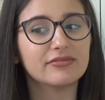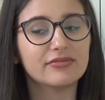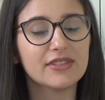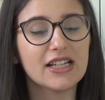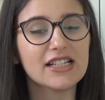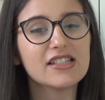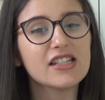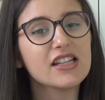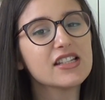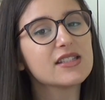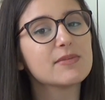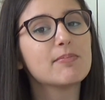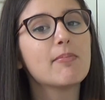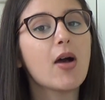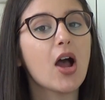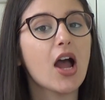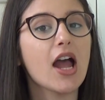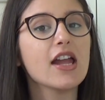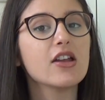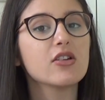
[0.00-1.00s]
it's
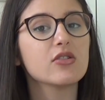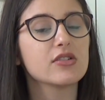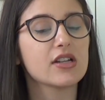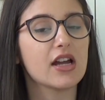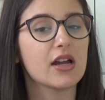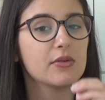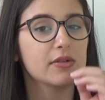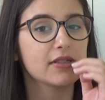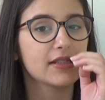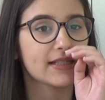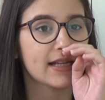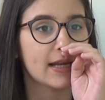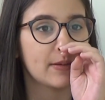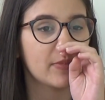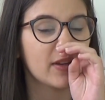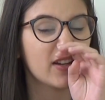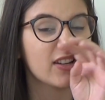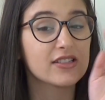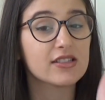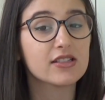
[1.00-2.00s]
mild, I would say,
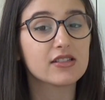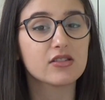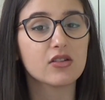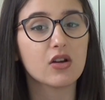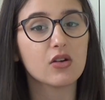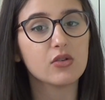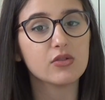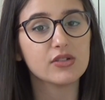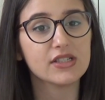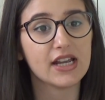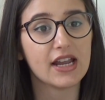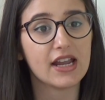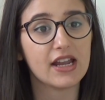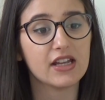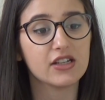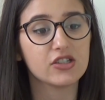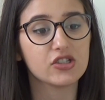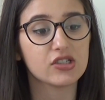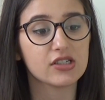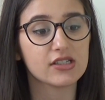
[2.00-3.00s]
because it's not all
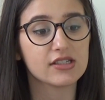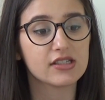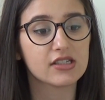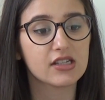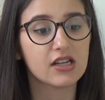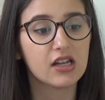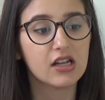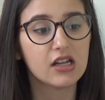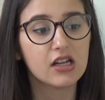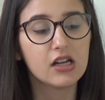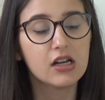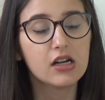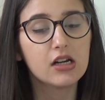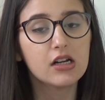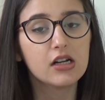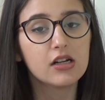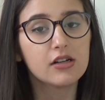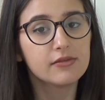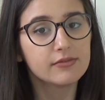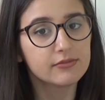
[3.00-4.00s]
day. It's just
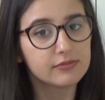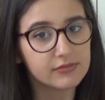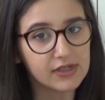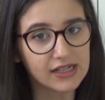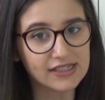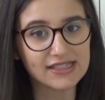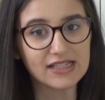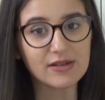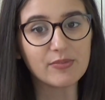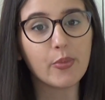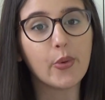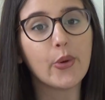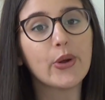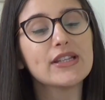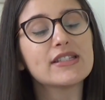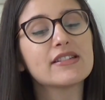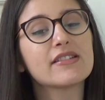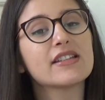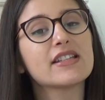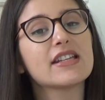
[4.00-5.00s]
at some
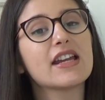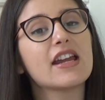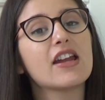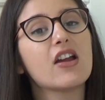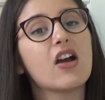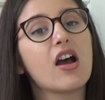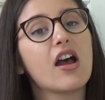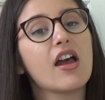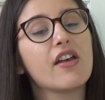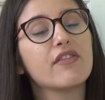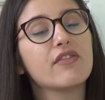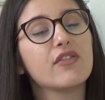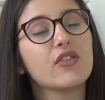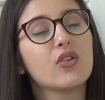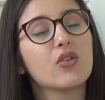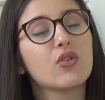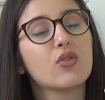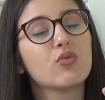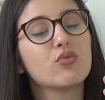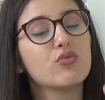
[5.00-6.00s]
points in the day I
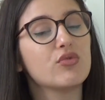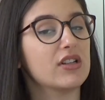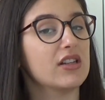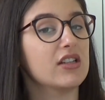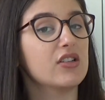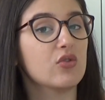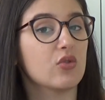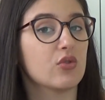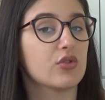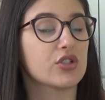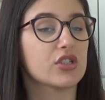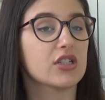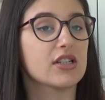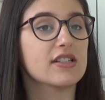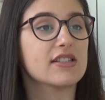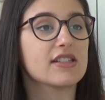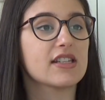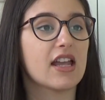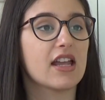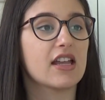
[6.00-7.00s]
feel really
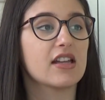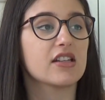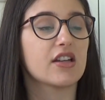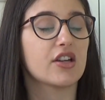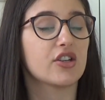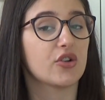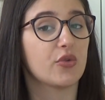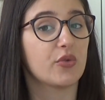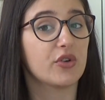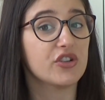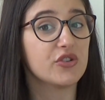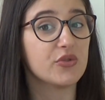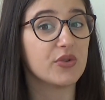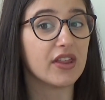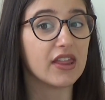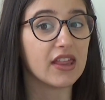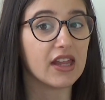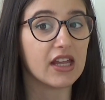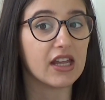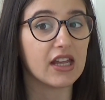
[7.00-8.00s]
nauseous and I don't want to do
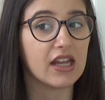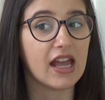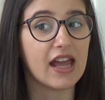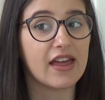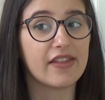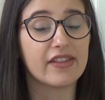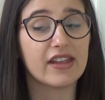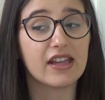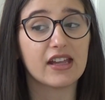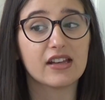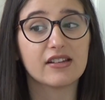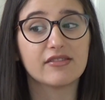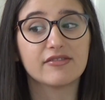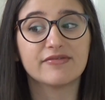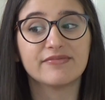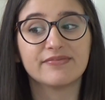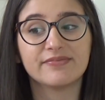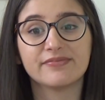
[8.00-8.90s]
a thing, and then